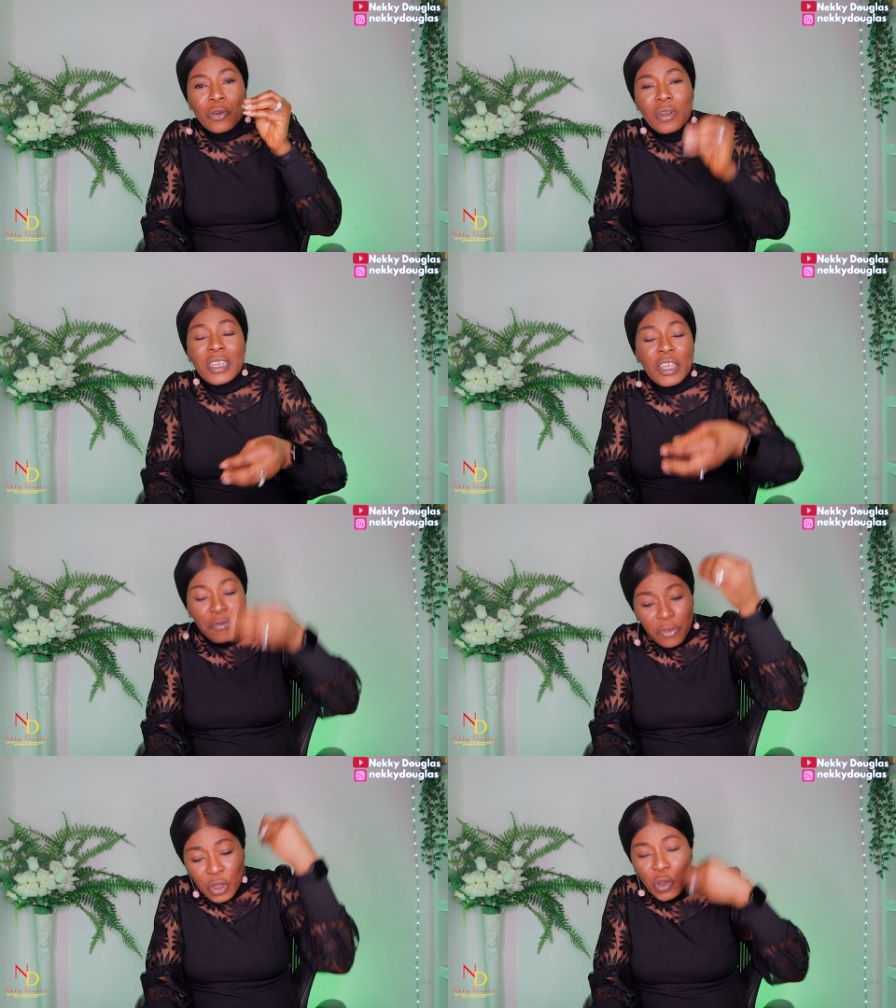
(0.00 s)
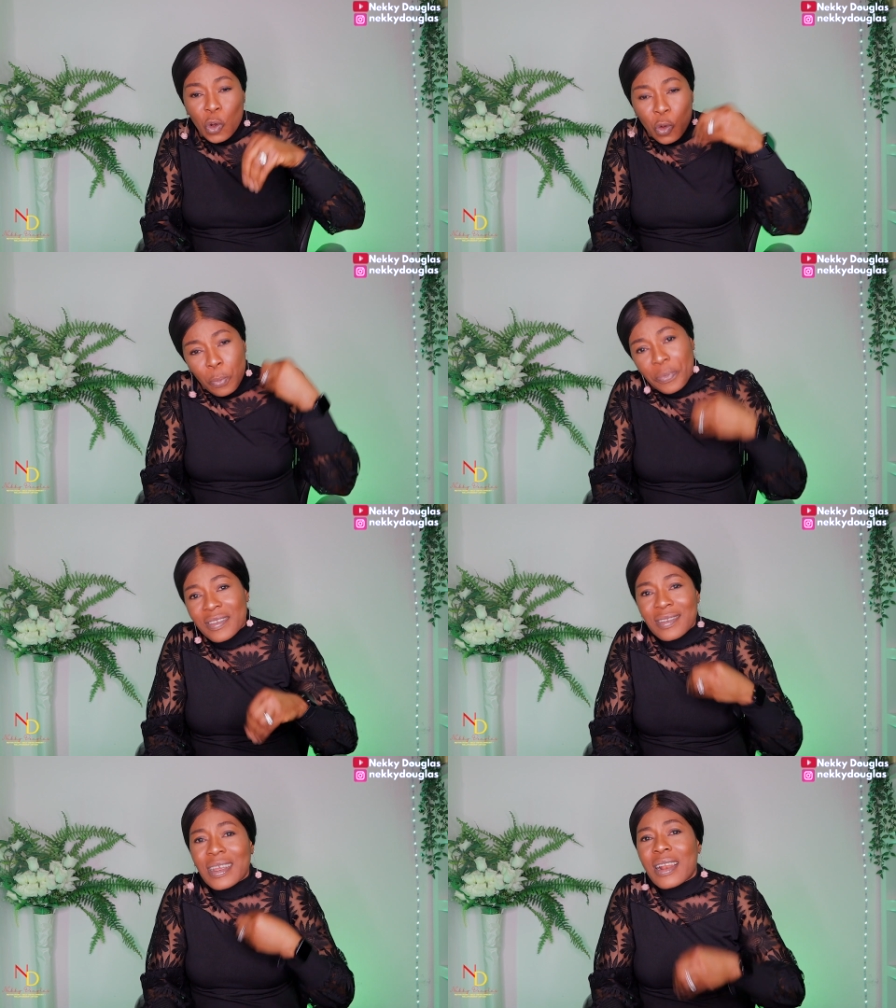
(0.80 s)
done even in your own
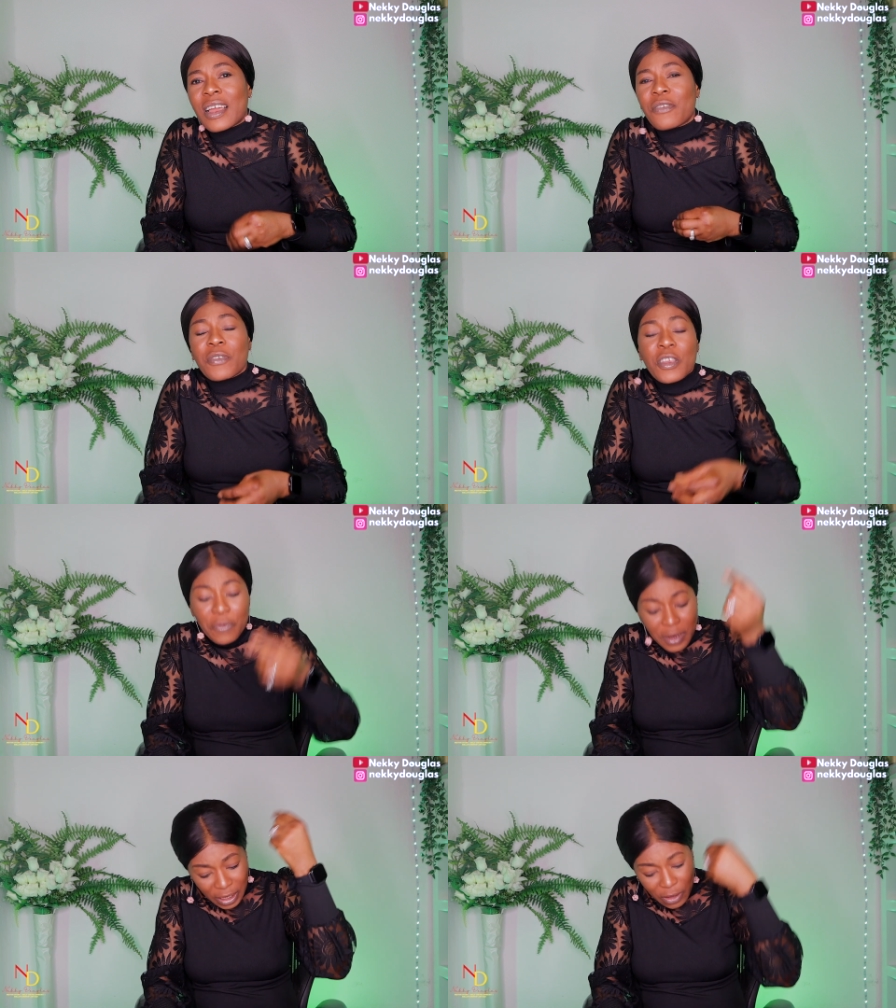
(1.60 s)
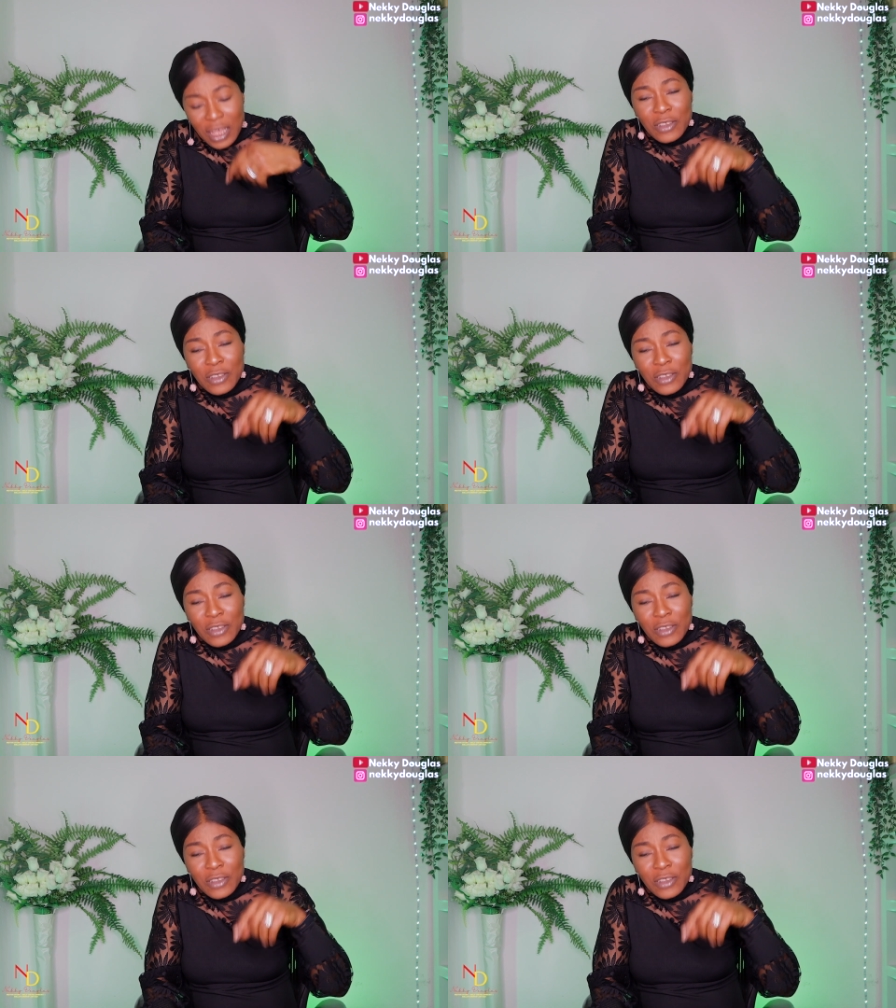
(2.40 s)
personal life even in